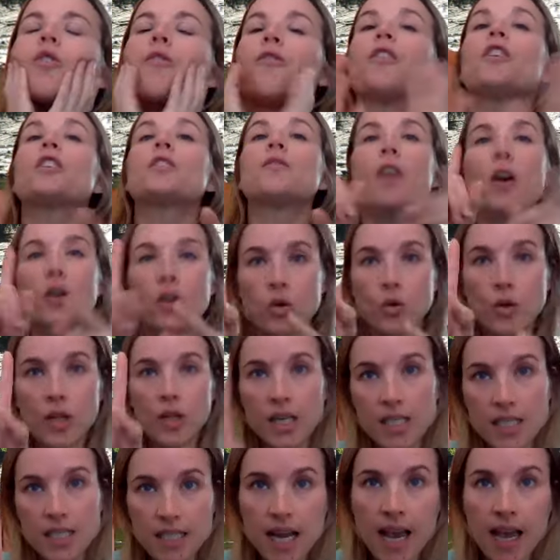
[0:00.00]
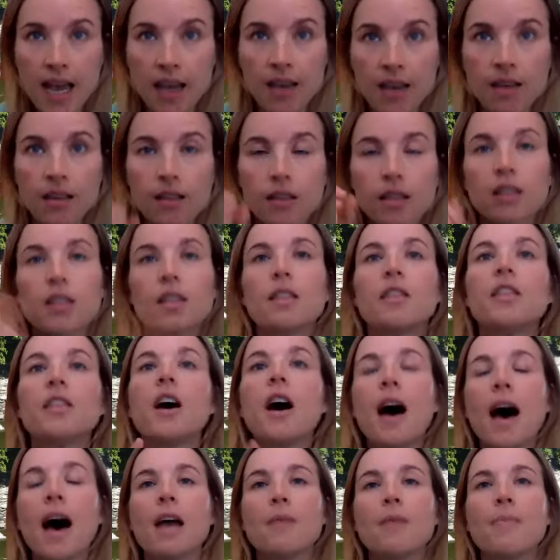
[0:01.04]
first of all, you need to say
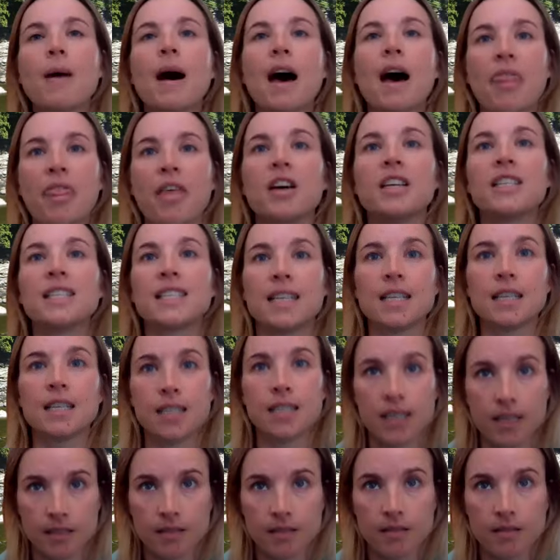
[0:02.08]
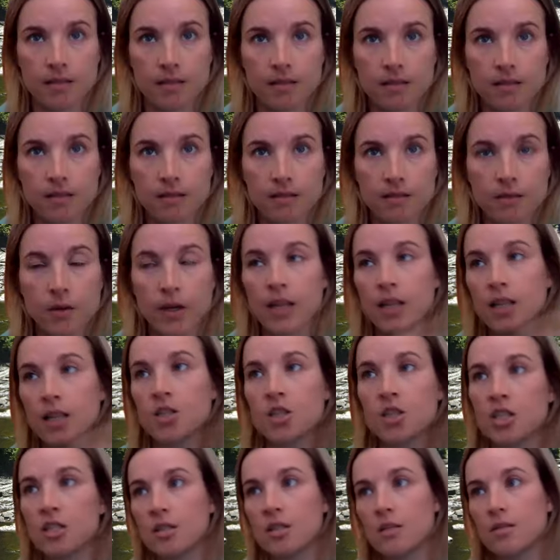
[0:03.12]
the hypothesis is. Okay, that's
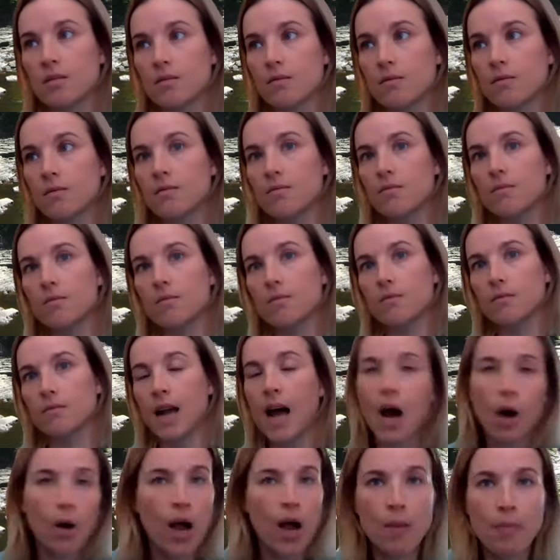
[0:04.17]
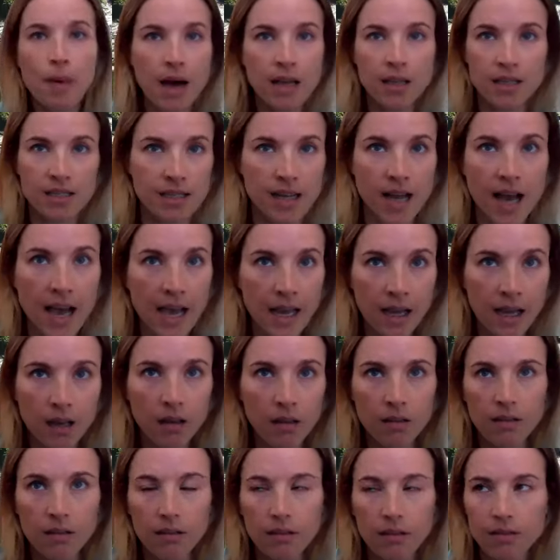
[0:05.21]
just how hypothesi
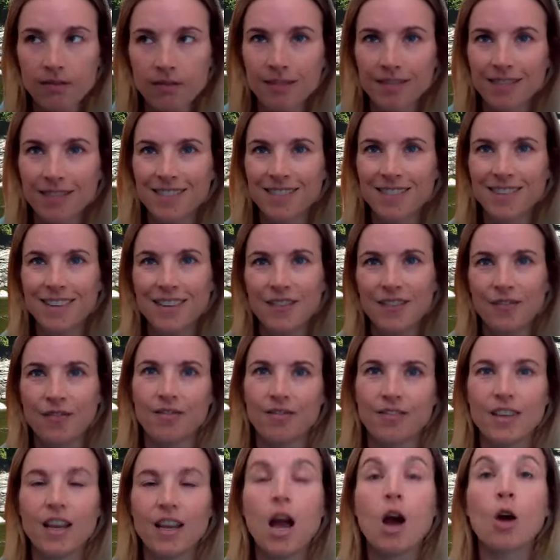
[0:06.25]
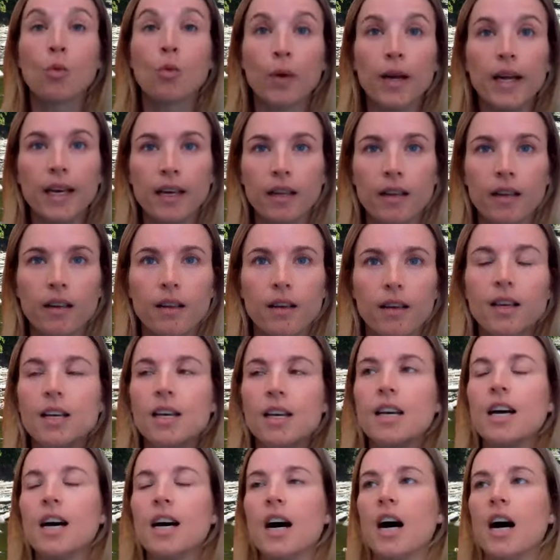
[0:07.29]
are written.
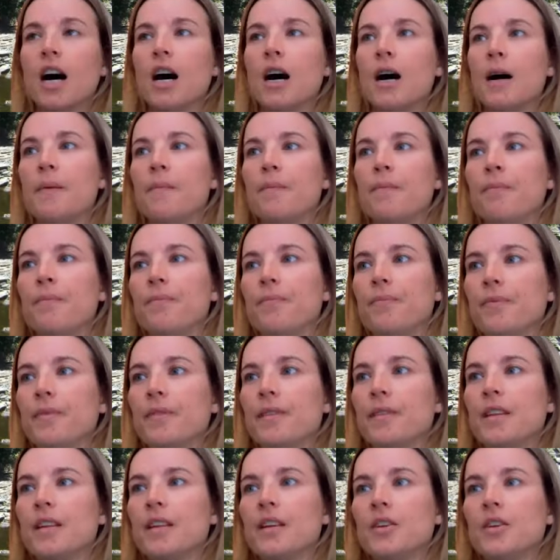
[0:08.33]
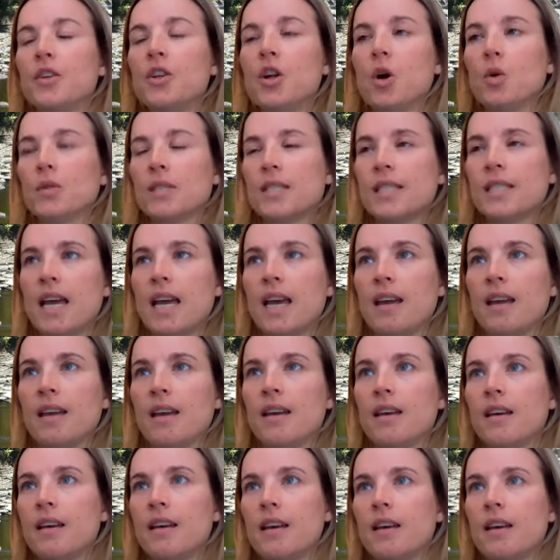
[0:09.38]
You don't
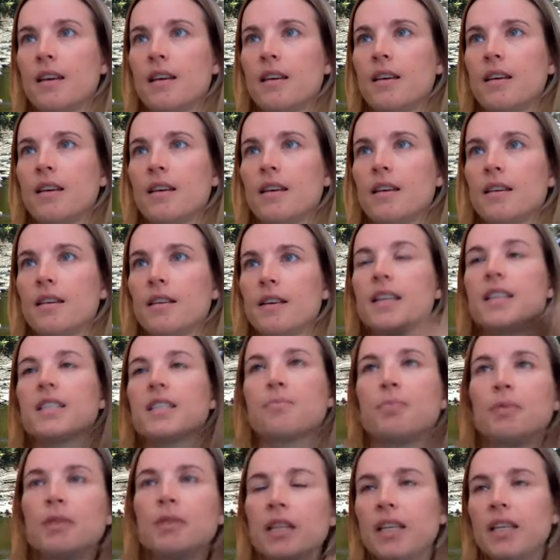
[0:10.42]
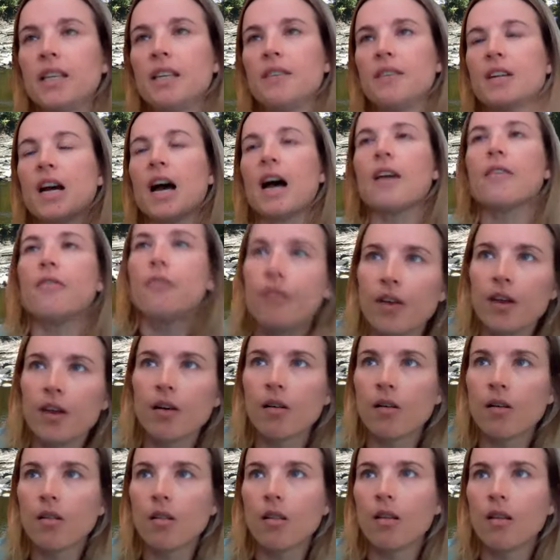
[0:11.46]
say it's believed, I
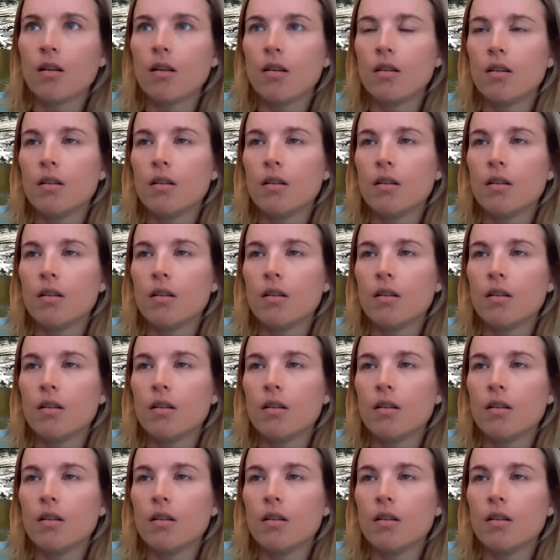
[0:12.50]
feel